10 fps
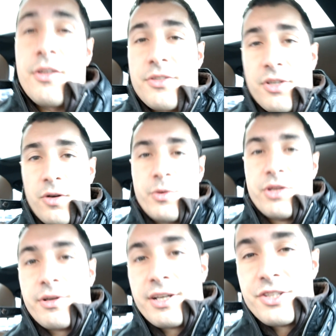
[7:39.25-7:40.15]
so what
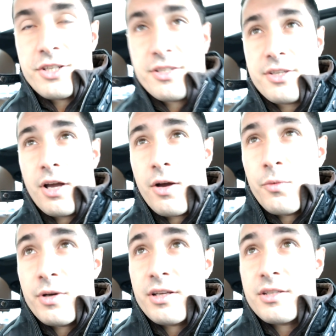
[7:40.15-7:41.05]
you guys just saw
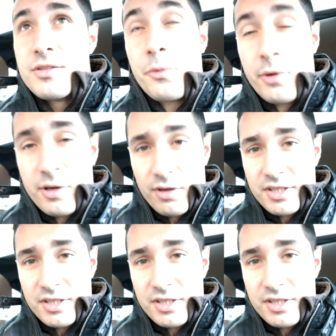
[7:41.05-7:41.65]
was where it all